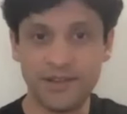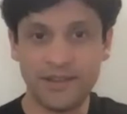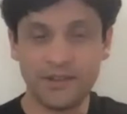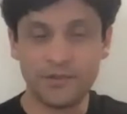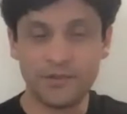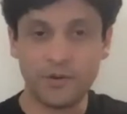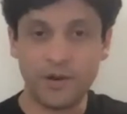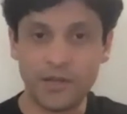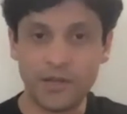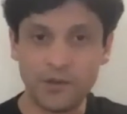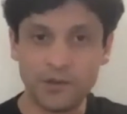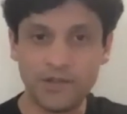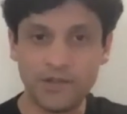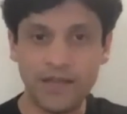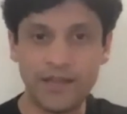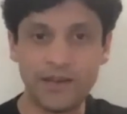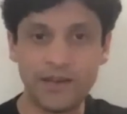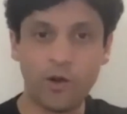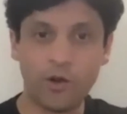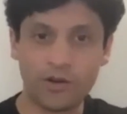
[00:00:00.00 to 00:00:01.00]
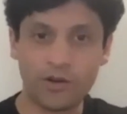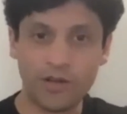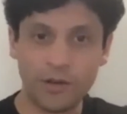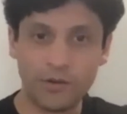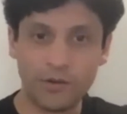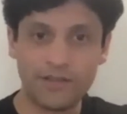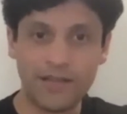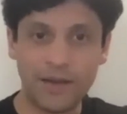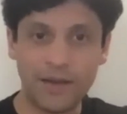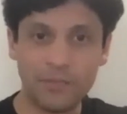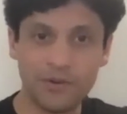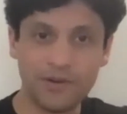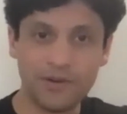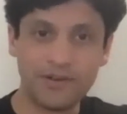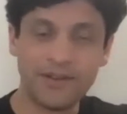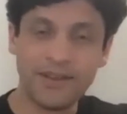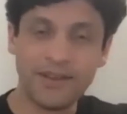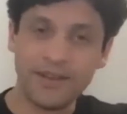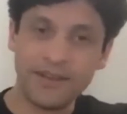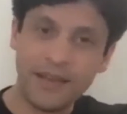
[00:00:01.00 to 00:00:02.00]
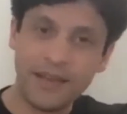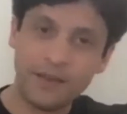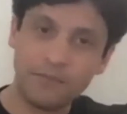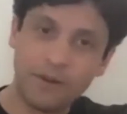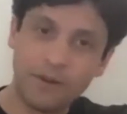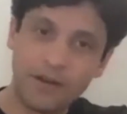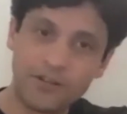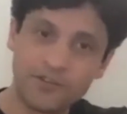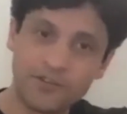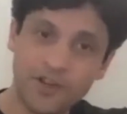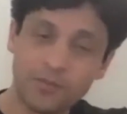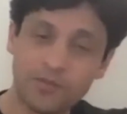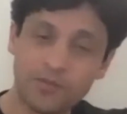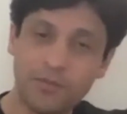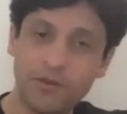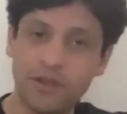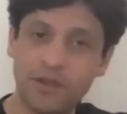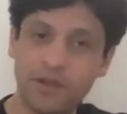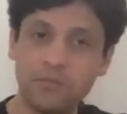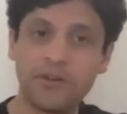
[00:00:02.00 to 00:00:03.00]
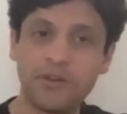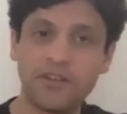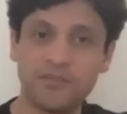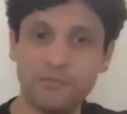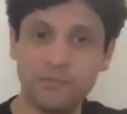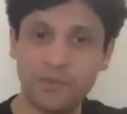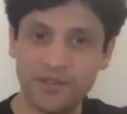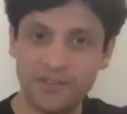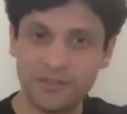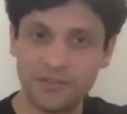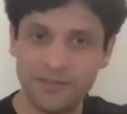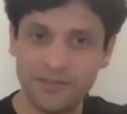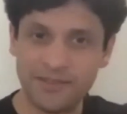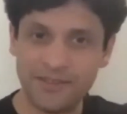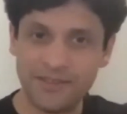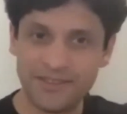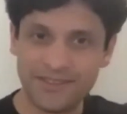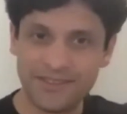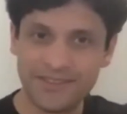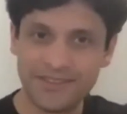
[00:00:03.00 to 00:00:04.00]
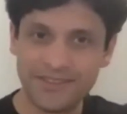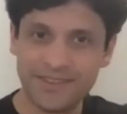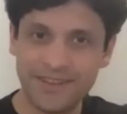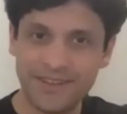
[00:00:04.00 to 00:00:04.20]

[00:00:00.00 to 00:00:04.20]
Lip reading: So like you're saying, lockdown has happened and pet shops are making brisk business.